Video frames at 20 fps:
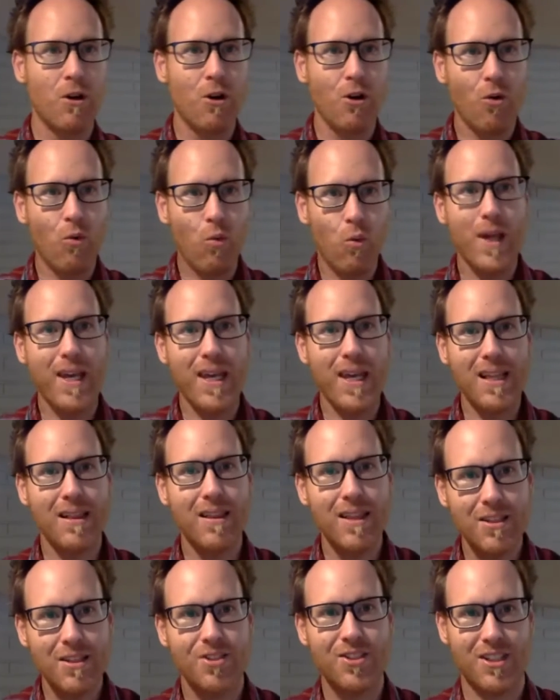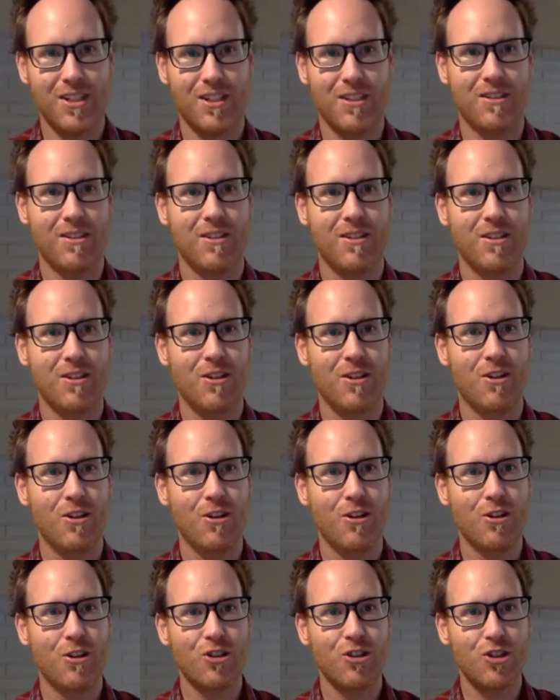We listen
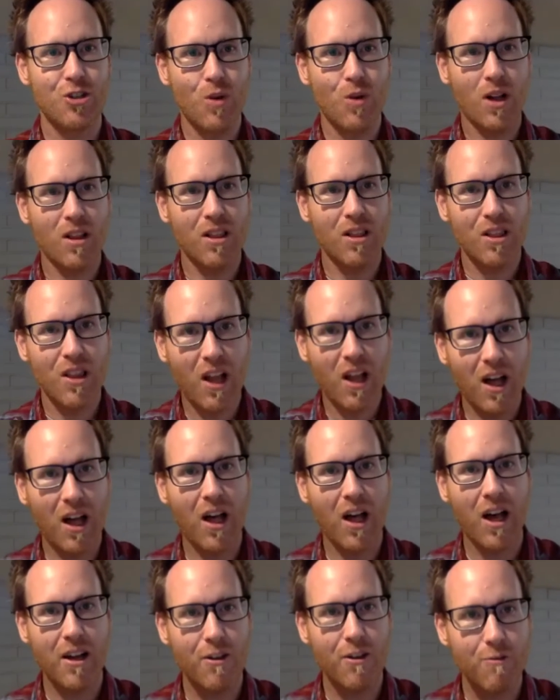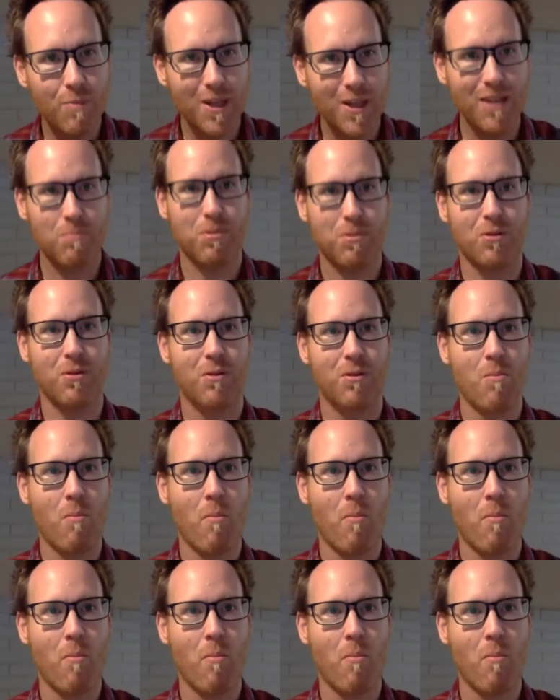to a lot of people.